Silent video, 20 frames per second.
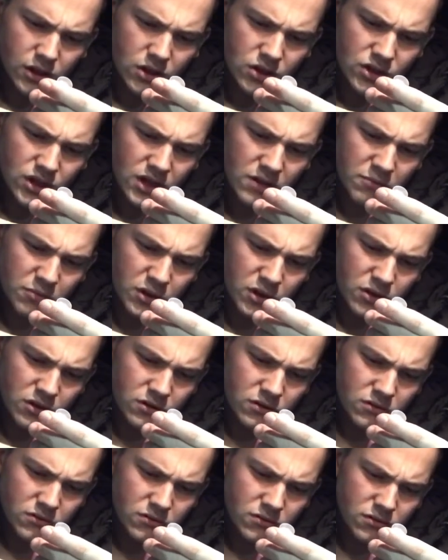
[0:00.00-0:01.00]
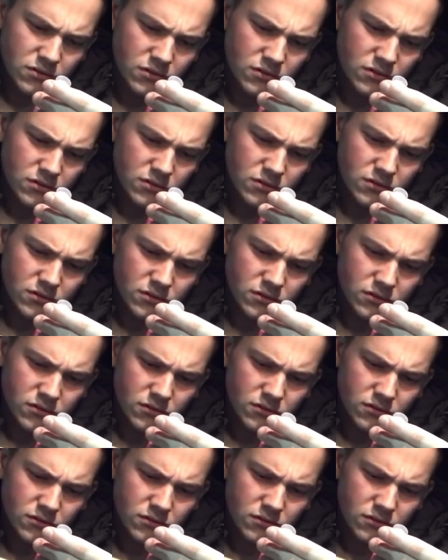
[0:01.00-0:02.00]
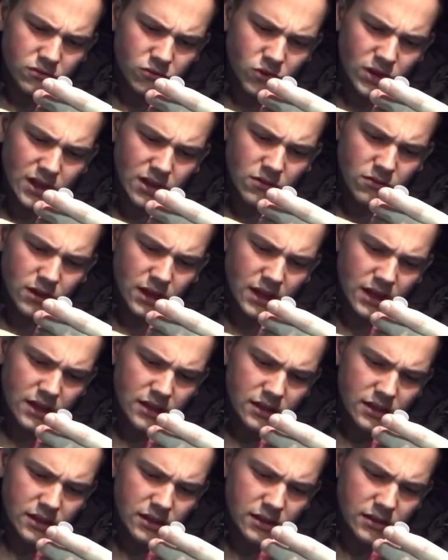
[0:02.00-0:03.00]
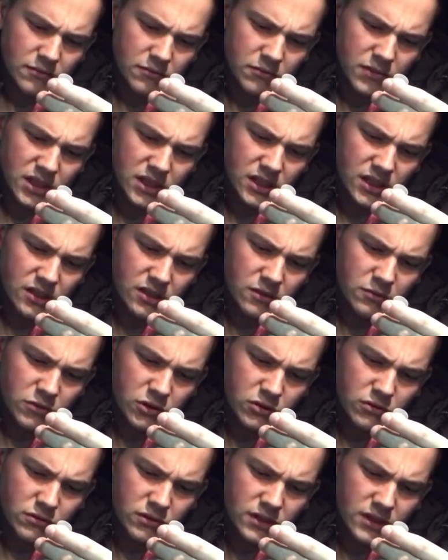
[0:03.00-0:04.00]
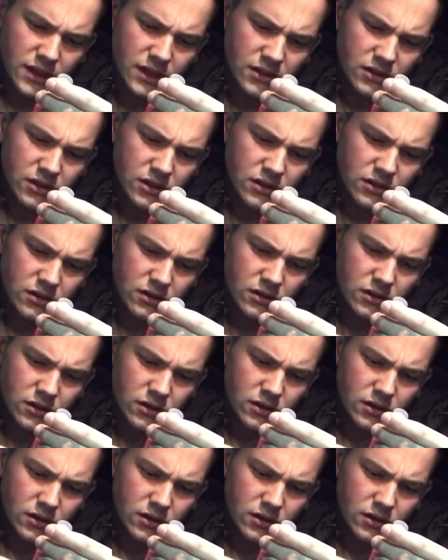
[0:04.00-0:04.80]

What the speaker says: Shake bottle, well, and missed a small section